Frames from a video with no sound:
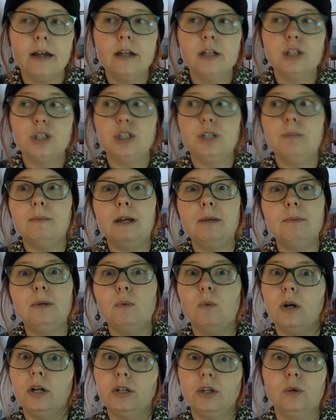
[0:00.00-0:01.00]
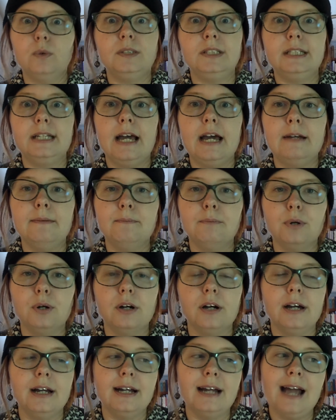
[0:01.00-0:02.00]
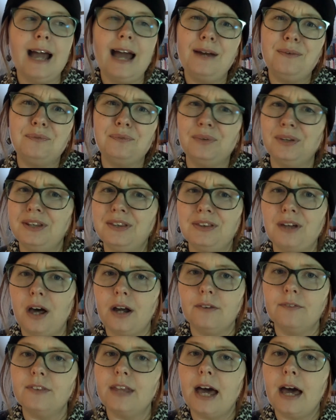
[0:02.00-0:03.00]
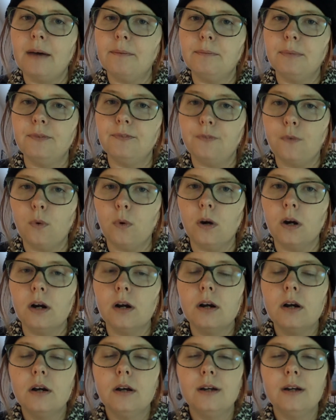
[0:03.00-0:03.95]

She made me want to go see Edinburgh, and I hadn't really thought of that before.